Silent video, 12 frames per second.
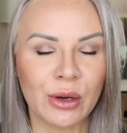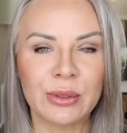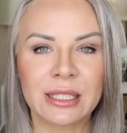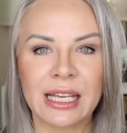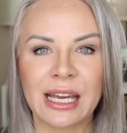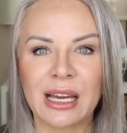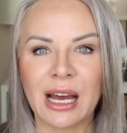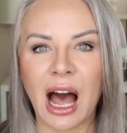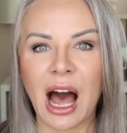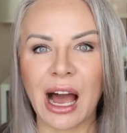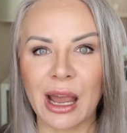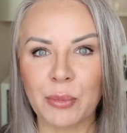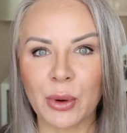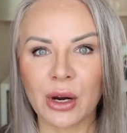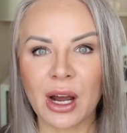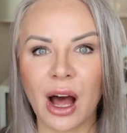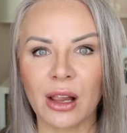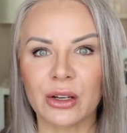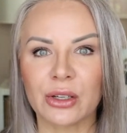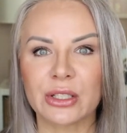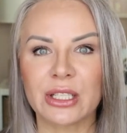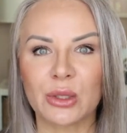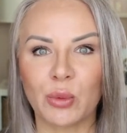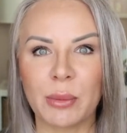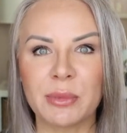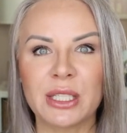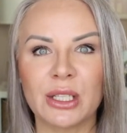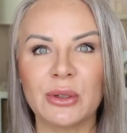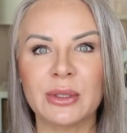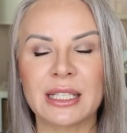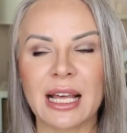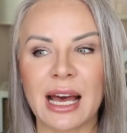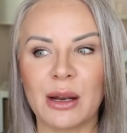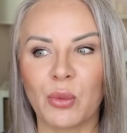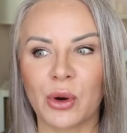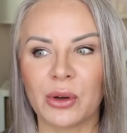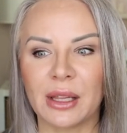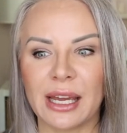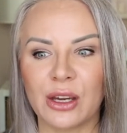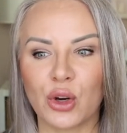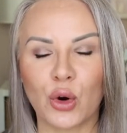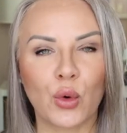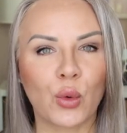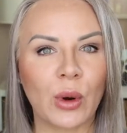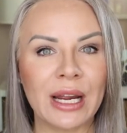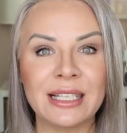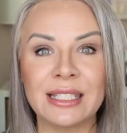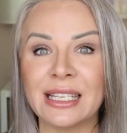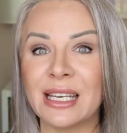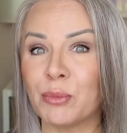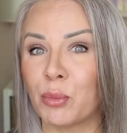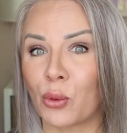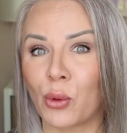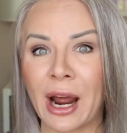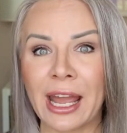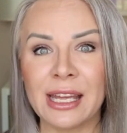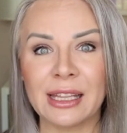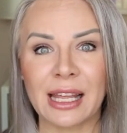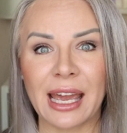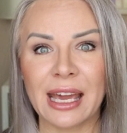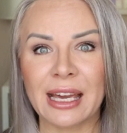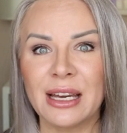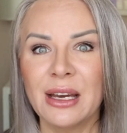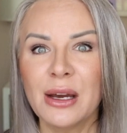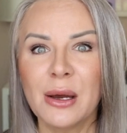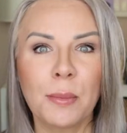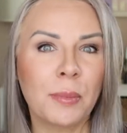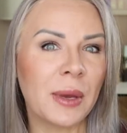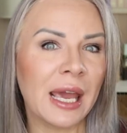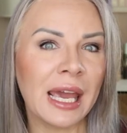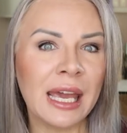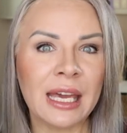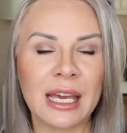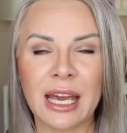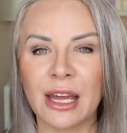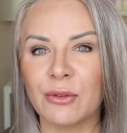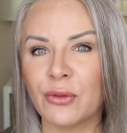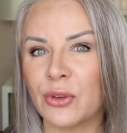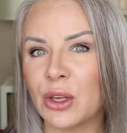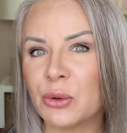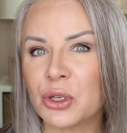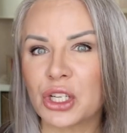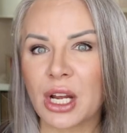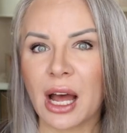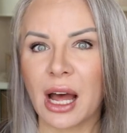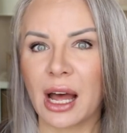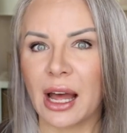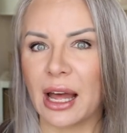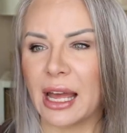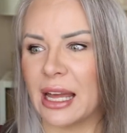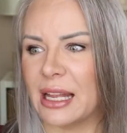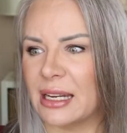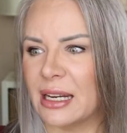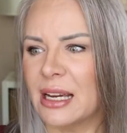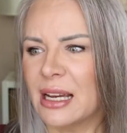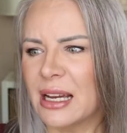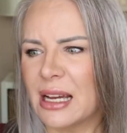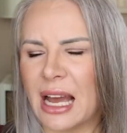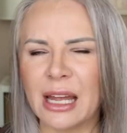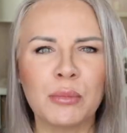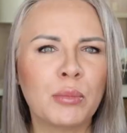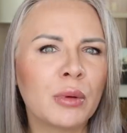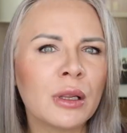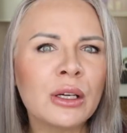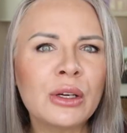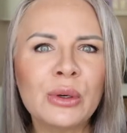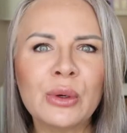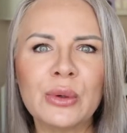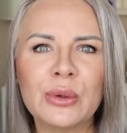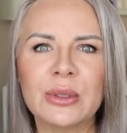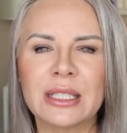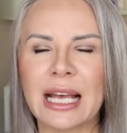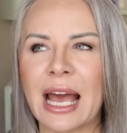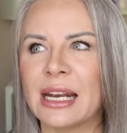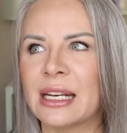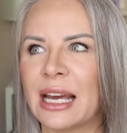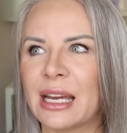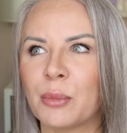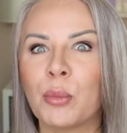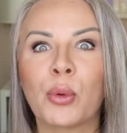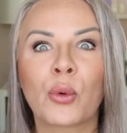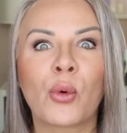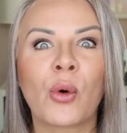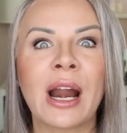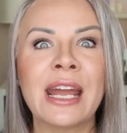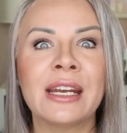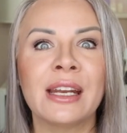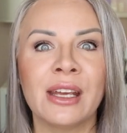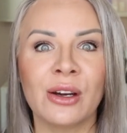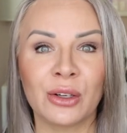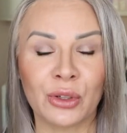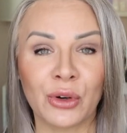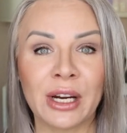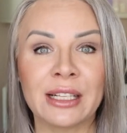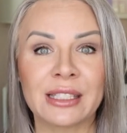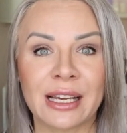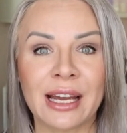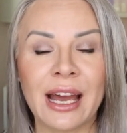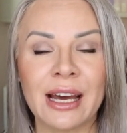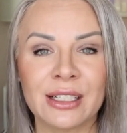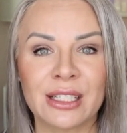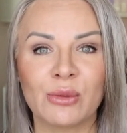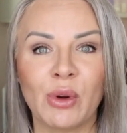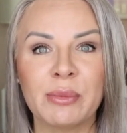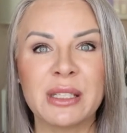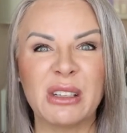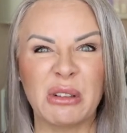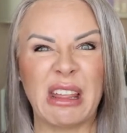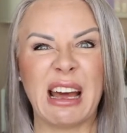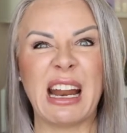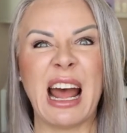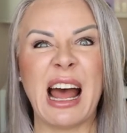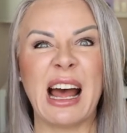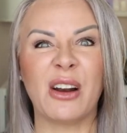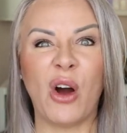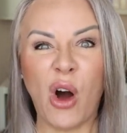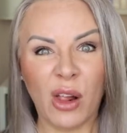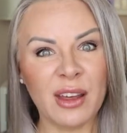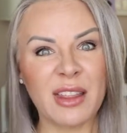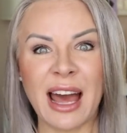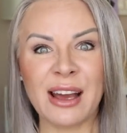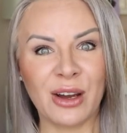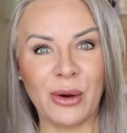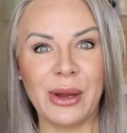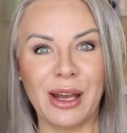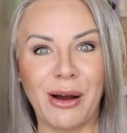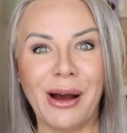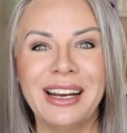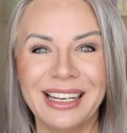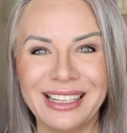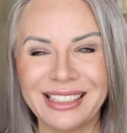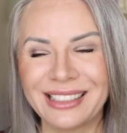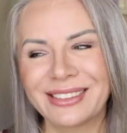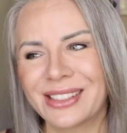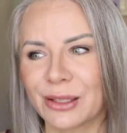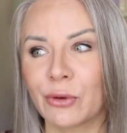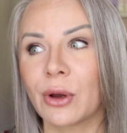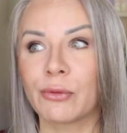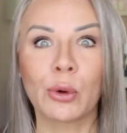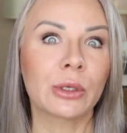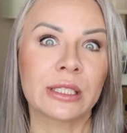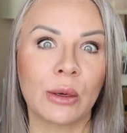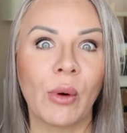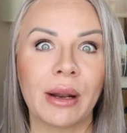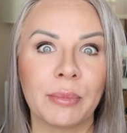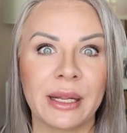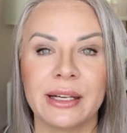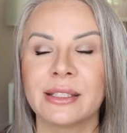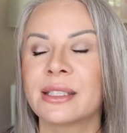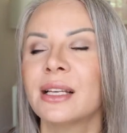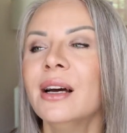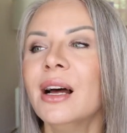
those like hyper color swimsuits that were like crazy bright, like pink and fuchsia and and blues and like bright neon greens. Like I had a swimsuit that had all of that going on. It's of course a one piece.